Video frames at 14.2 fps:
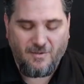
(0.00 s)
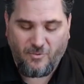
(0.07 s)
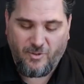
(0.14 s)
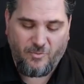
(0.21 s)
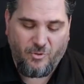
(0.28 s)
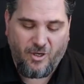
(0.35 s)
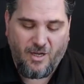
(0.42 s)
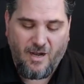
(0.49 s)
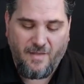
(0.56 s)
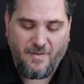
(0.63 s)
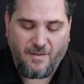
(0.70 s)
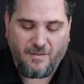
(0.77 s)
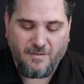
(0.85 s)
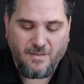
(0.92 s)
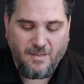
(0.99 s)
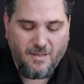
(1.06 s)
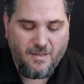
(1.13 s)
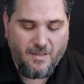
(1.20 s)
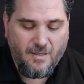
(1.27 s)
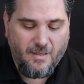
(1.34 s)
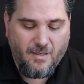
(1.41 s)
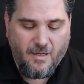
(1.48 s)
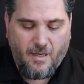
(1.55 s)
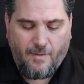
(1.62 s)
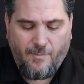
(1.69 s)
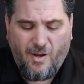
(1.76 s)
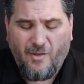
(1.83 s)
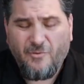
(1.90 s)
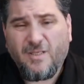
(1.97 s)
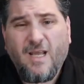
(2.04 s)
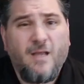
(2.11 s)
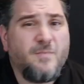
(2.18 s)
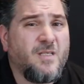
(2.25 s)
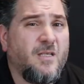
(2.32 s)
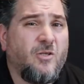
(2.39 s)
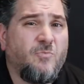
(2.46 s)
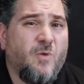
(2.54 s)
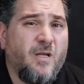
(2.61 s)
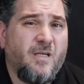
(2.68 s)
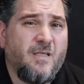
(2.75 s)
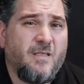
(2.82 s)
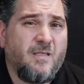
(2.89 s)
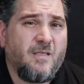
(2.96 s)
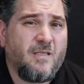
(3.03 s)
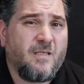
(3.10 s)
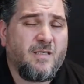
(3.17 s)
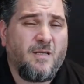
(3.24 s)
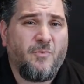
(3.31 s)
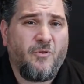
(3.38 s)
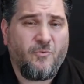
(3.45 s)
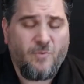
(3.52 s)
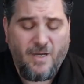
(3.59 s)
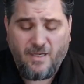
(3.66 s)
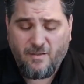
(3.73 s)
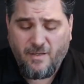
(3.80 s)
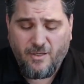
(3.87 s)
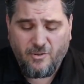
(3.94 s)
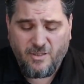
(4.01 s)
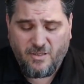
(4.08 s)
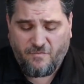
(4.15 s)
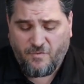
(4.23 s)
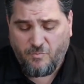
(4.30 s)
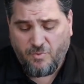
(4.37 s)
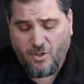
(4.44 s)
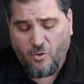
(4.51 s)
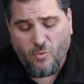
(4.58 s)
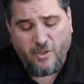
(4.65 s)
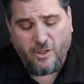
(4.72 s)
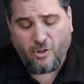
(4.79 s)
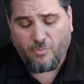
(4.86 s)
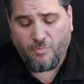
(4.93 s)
or when you put it on there. Other times that you might need to disassemble the regulator is if you blow one of your